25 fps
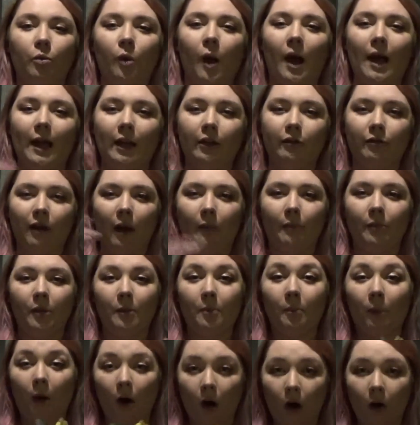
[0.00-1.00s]
quite grab the
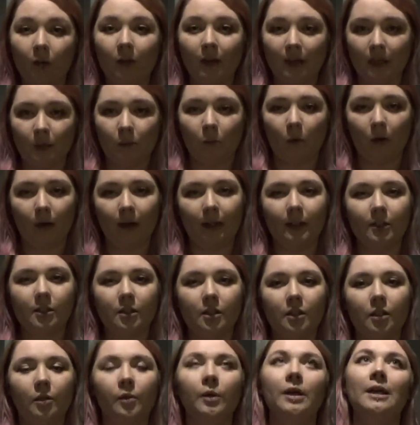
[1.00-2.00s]
part that he wanted
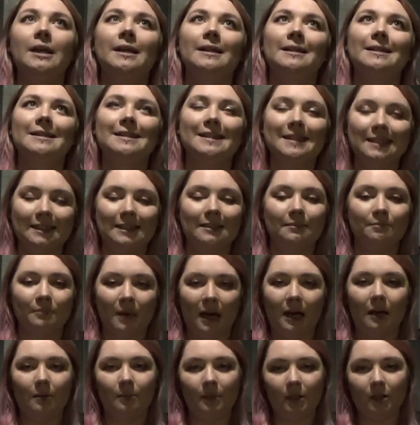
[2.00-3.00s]
to, didn't
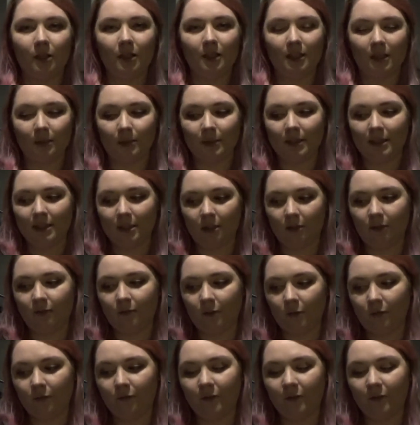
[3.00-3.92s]
matter because it was still fun